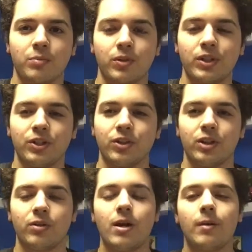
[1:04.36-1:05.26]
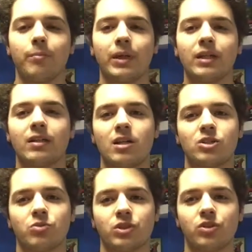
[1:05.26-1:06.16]
pretty good. Bane
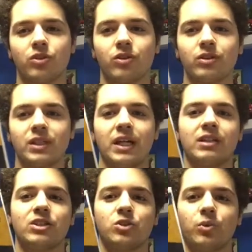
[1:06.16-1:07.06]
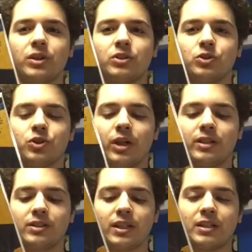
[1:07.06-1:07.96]
has returned, and he's going to try
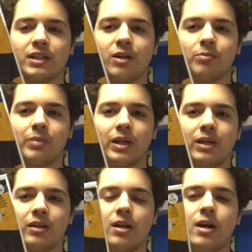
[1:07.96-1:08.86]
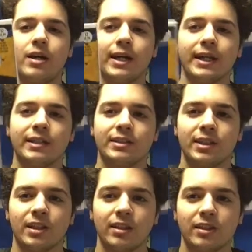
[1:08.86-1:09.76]
to take down Bane. And
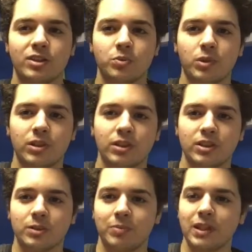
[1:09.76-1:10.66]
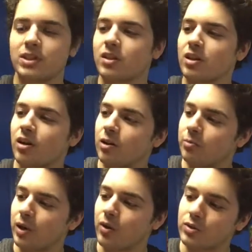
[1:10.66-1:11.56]
that's what it's basically all
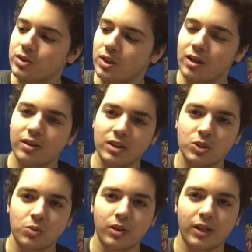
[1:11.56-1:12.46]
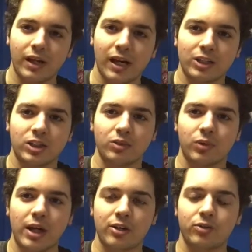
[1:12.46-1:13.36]
about. This one I actually
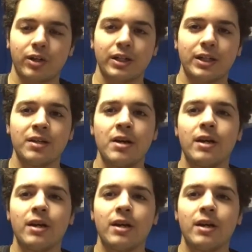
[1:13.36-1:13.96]
read already,